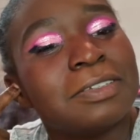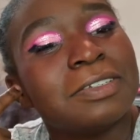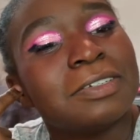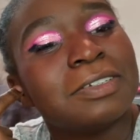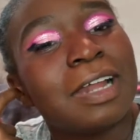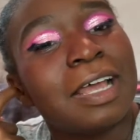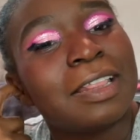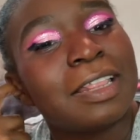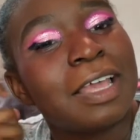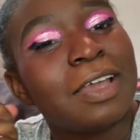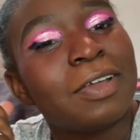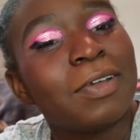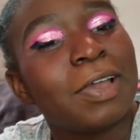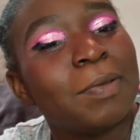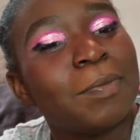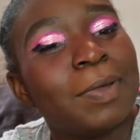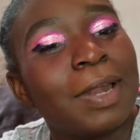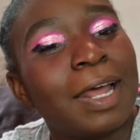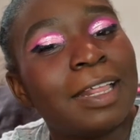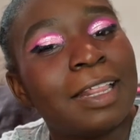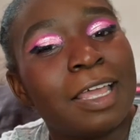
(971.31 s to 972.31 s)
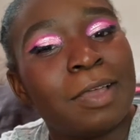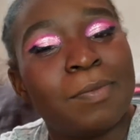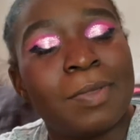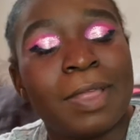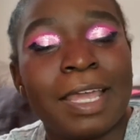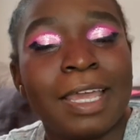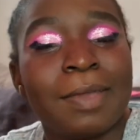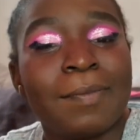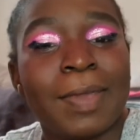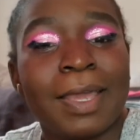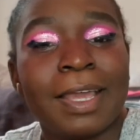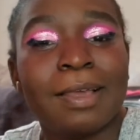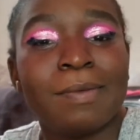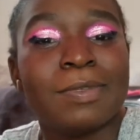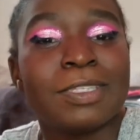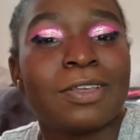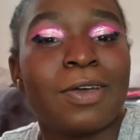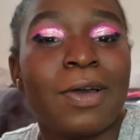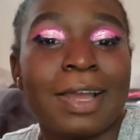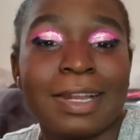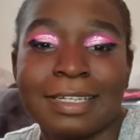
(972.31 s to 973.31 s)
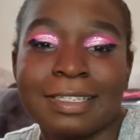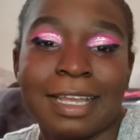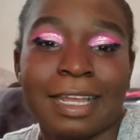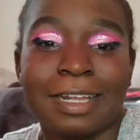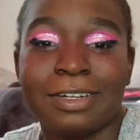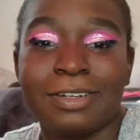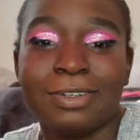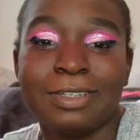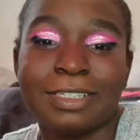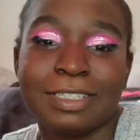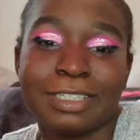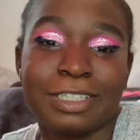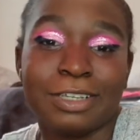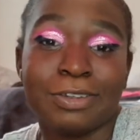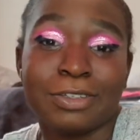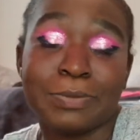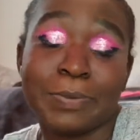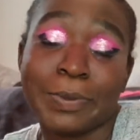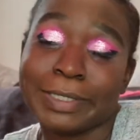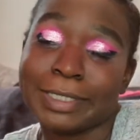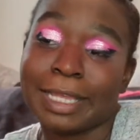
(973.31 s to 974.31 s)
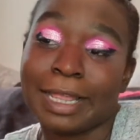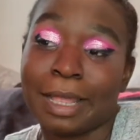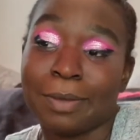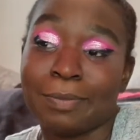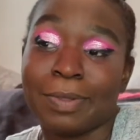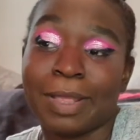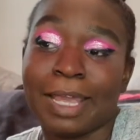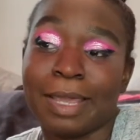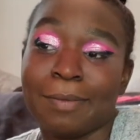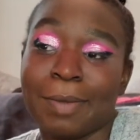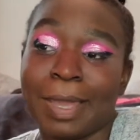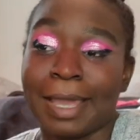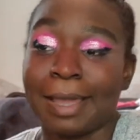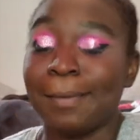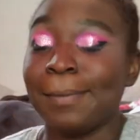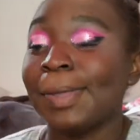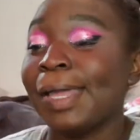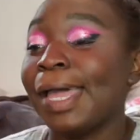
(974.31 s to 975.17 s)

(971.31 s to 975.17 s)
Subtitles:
they're not that great, but I like playing in makeup, so I decided to do this series because I like playing in makeup.